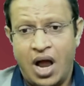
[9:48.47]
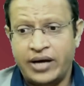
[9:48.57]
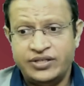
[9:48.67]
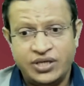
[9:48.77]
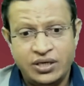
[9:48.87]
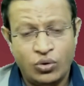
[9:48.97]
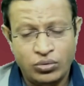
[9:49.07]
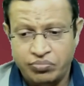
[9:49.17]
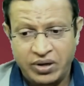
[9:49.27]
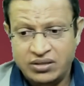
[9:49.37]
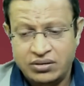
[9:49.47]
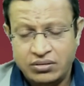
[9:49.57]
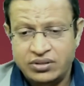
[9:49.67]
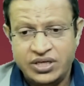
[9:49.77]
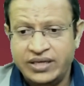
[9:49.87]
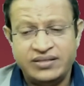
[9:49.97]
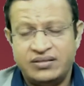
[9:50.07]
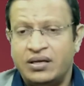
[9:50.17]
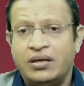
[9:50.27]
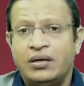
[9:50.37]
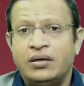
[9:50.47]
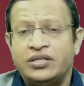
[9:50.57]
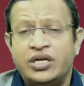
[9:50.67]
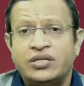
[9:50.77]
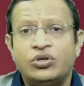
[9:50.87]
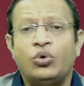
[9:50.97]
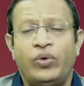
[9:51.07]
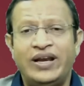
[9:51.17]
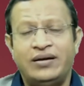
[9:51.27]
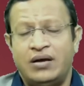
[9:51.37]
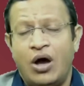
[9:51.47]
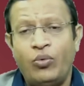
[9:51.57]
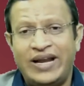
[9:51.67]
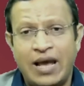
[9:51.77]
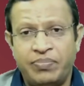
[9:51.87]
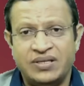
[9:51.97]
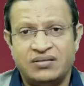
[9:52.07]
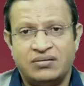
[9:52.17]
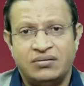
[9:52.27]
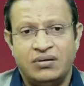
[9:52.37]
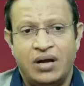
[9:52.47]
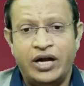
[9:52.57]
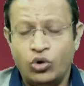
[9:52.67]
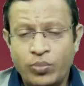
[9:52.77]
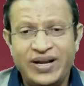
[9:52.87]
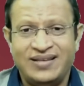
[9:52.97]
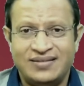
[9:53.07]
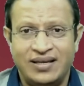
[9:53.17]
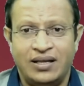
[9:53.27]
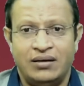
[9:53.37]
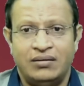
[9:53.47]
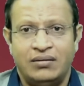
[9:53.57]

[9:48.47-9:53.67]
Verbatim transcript: And she know, but she's she doesn't know where it how it happens. And nobody is there.